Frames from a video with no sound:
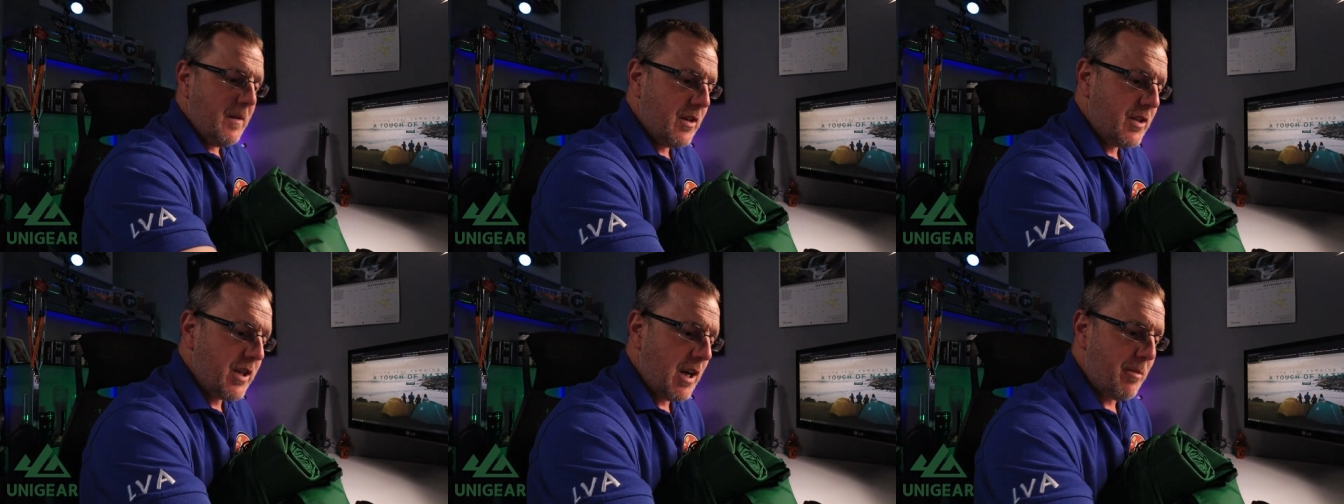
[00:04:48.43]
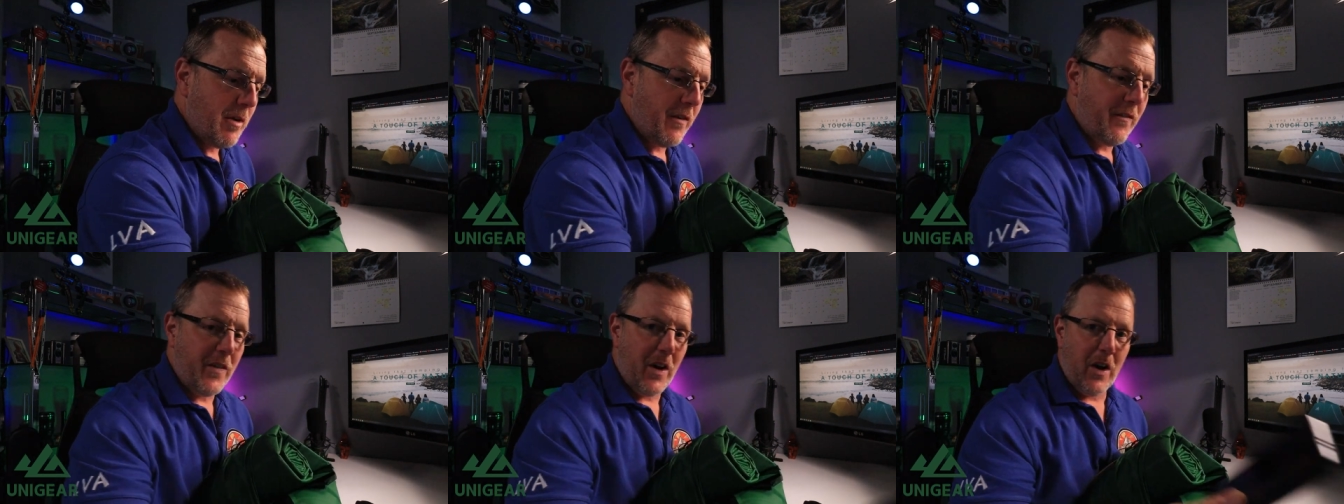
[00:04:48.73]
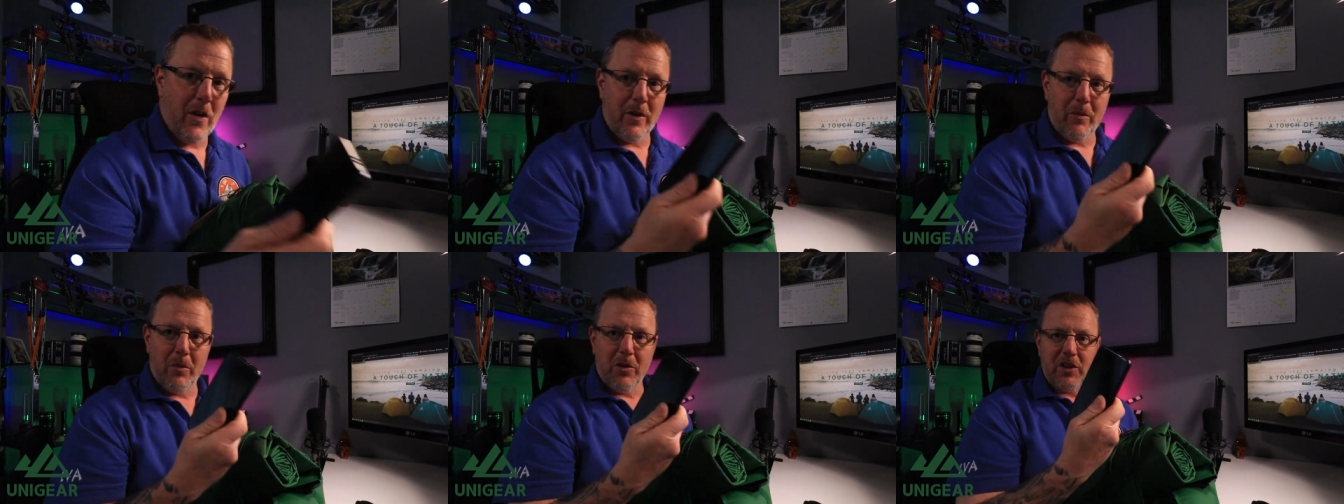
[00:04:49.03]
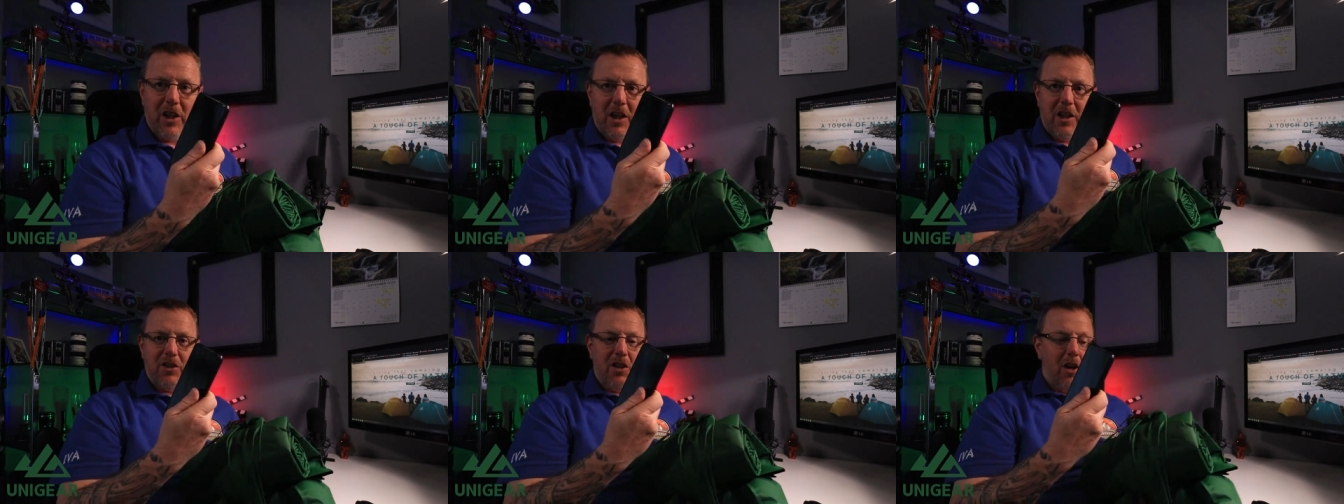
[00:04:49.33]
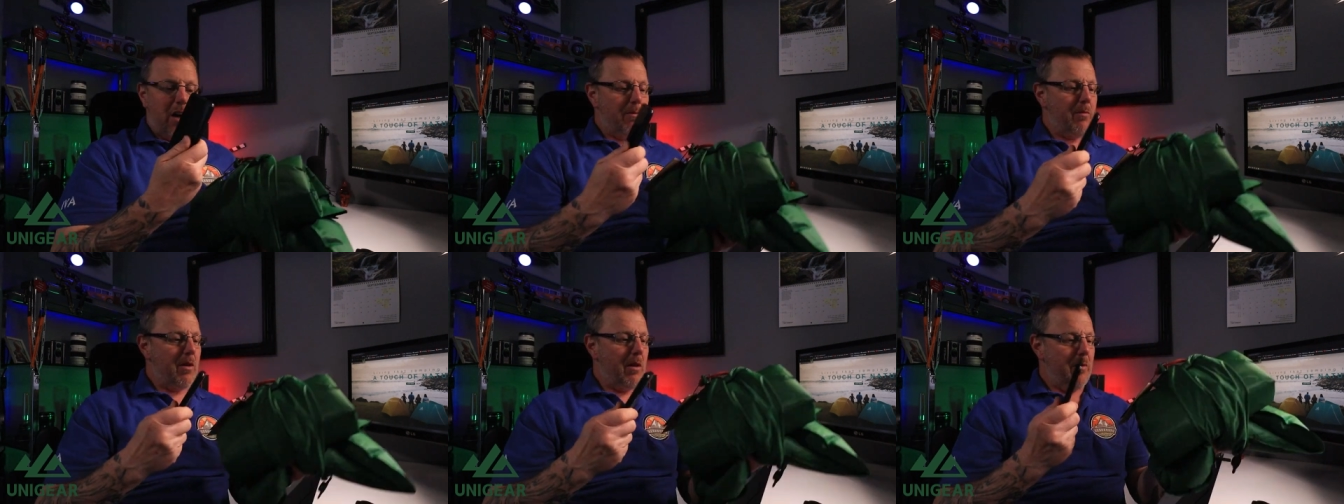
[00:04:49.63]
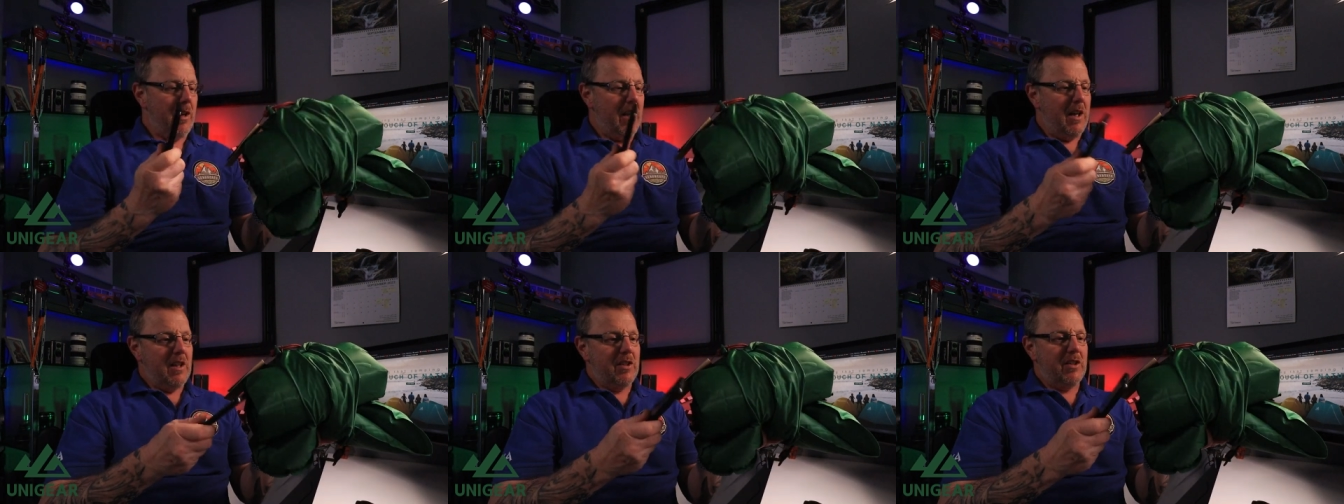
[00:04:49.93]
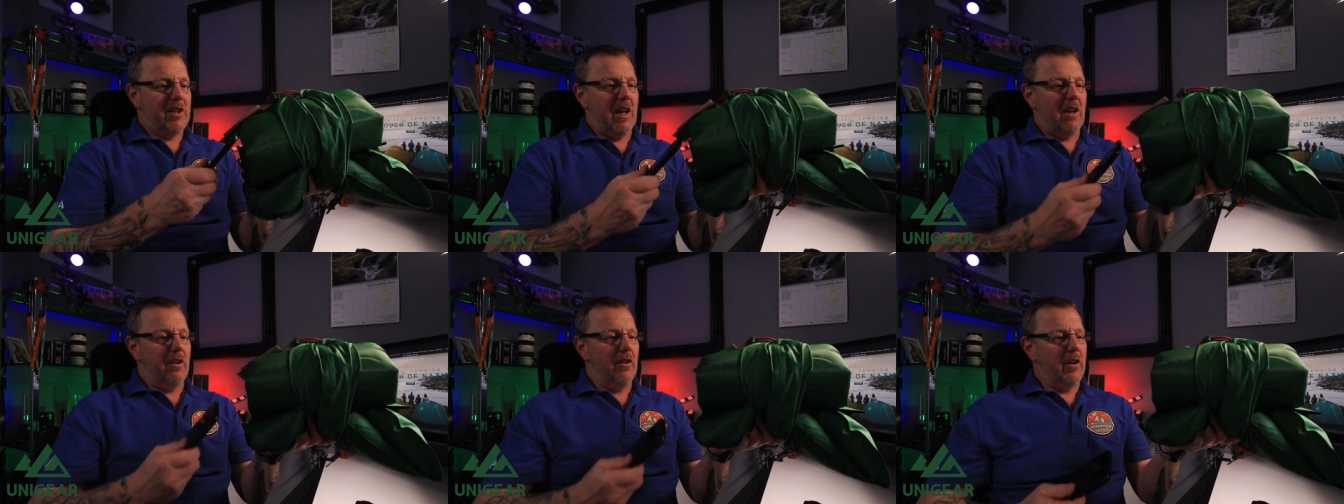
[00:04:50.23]
I'll take my phone, we'll set the timer up,
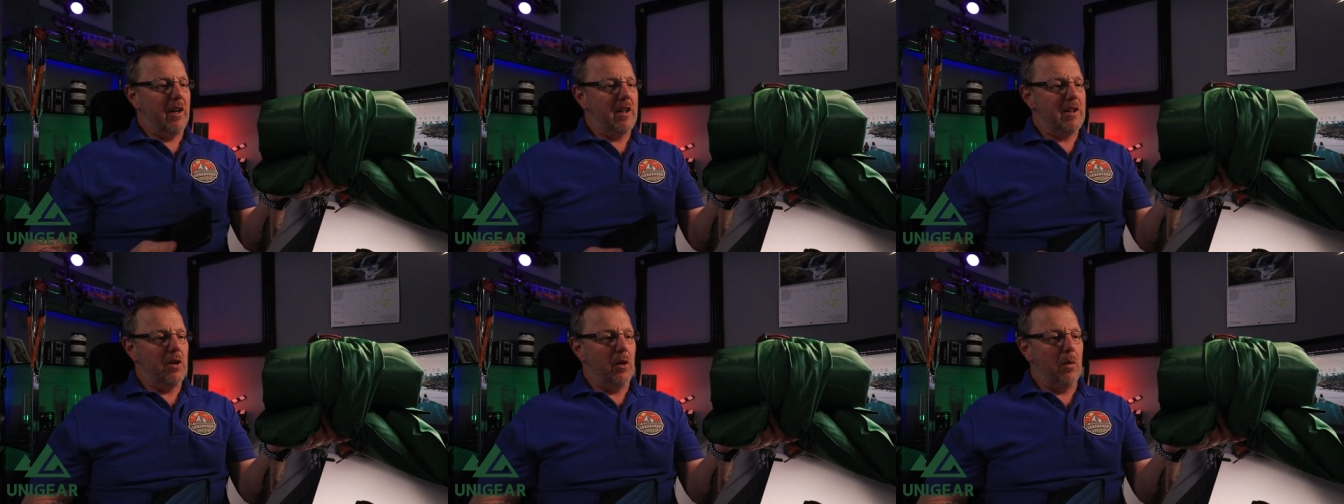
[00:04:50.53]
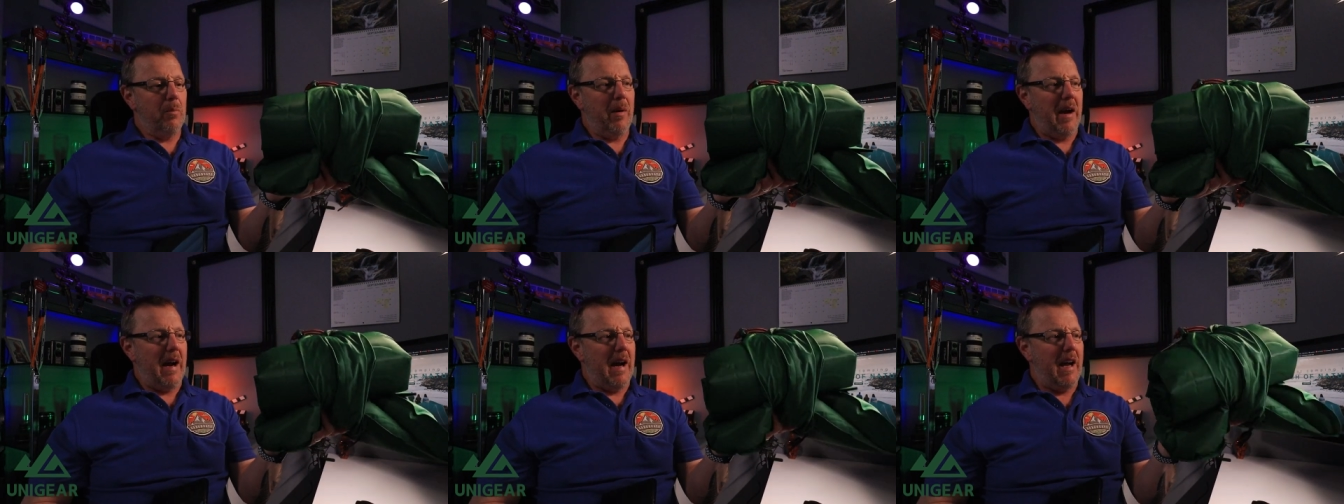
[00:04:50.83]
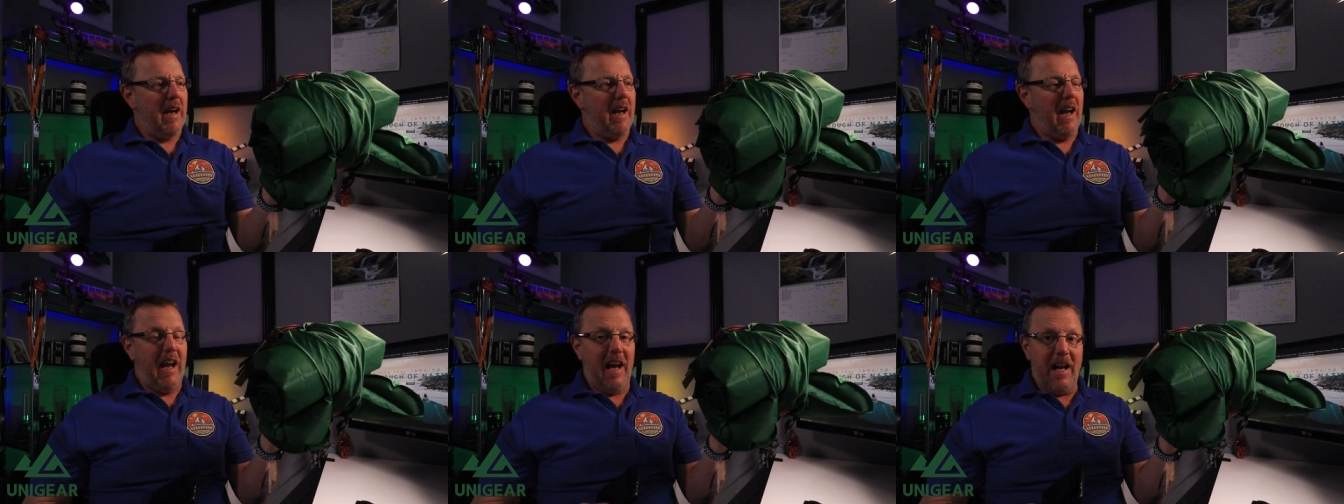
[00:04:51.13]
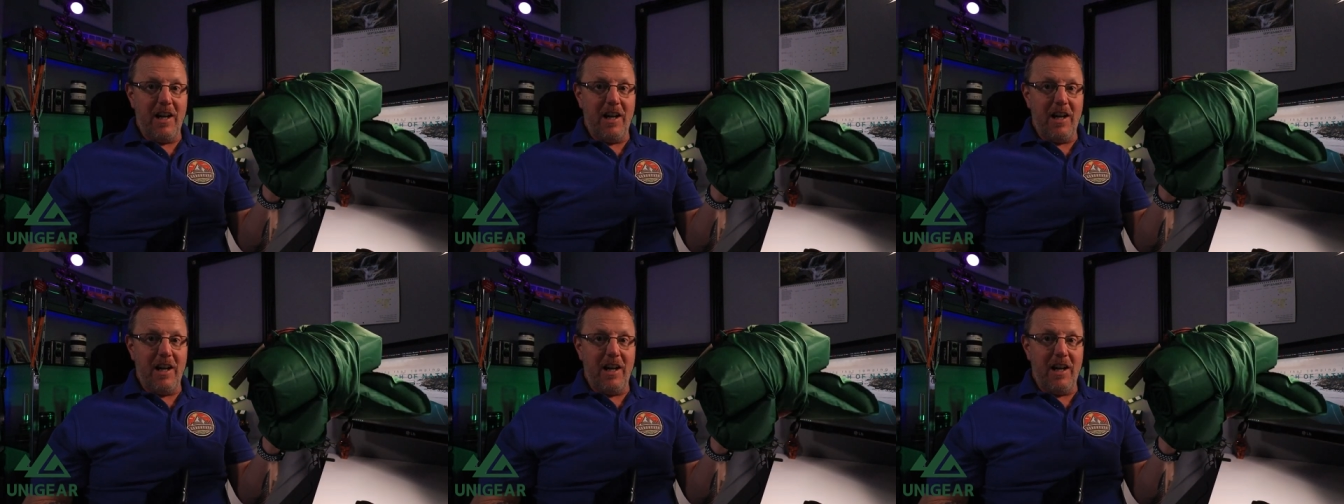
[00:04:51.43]
see how long this little bag